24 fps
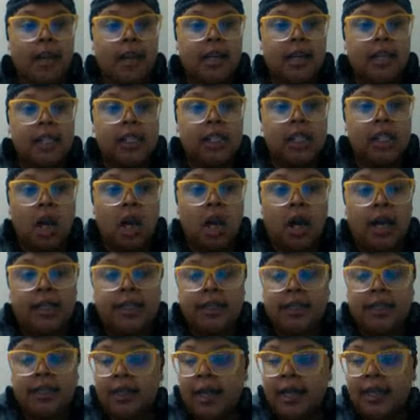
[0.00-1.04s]
So
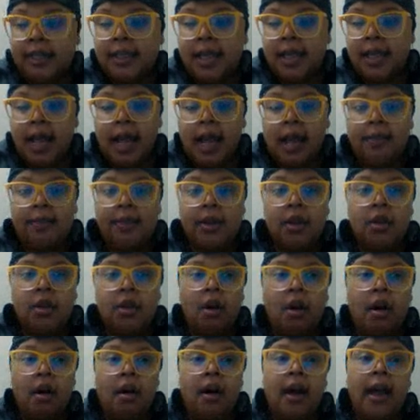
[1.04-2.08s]
until next time,
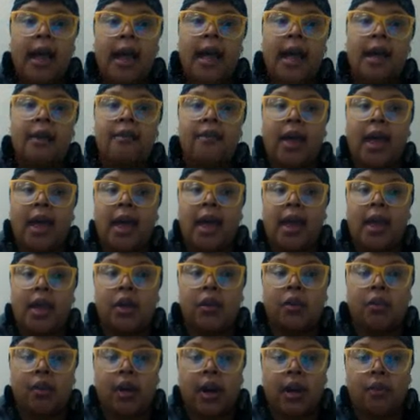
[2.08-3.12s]
you all have
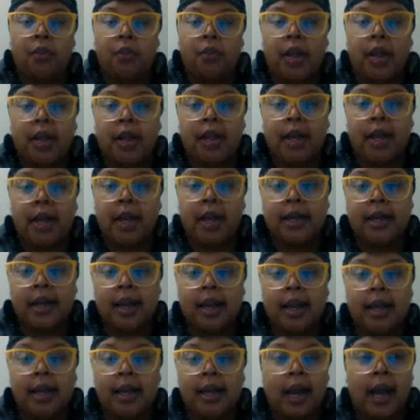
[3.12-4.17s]
a great
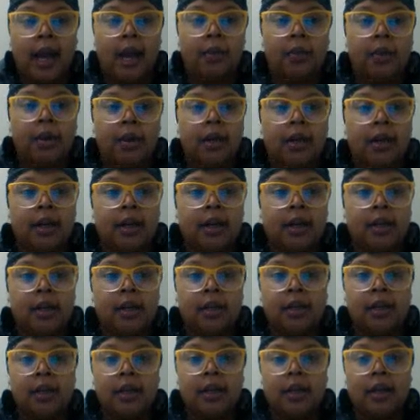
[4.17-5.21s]
weekend, and I
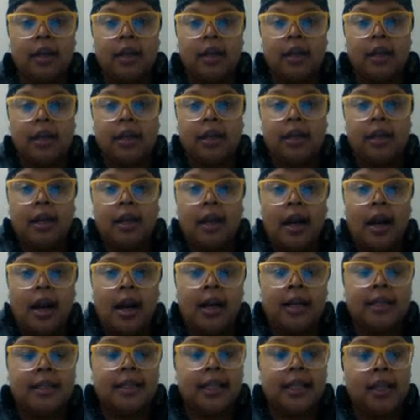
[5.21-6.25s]
will
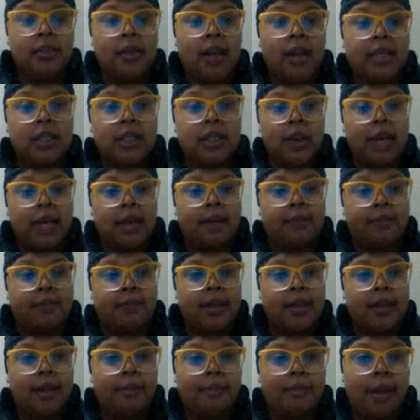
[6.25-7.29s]
see you next week.
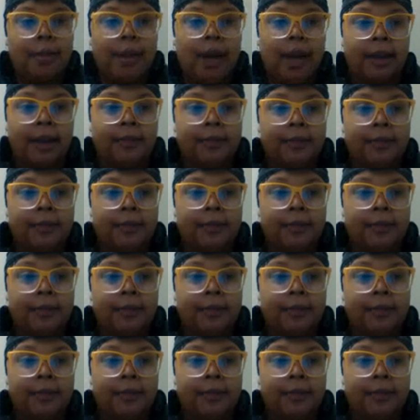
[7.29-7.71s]
Bye-bye.